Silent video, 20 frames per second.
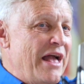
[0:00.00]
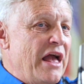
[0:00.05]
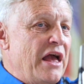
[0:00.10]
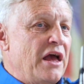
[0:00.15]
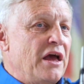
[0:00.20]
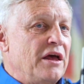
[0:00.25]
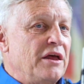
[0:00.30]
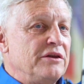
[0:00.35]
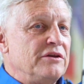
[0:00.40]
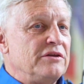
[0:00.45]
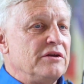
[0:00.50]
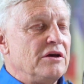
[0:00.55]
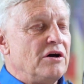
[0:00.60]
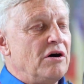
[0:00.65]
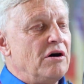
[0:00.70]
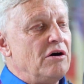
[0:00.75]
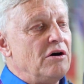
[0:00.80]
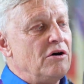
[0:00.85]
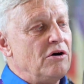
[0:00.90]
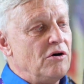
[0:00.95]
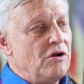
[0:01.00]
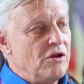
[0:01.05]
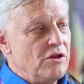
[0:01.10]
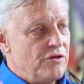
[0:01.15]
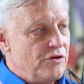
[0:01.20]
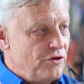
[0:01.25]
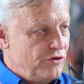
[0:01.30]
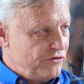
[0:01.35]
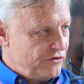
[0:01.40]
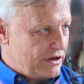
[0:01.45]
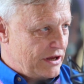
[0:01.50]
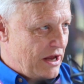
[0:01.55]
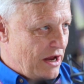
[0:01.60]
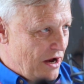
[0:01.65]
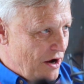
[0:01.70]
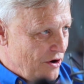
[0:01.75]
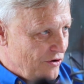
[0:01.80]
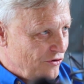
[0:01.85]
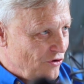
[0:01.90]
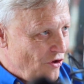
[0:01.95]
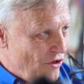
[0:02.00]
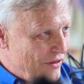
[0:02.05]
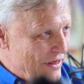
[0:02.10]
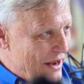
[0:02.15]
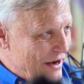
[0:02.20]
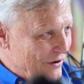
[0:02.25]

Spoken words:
And all of those cares, all that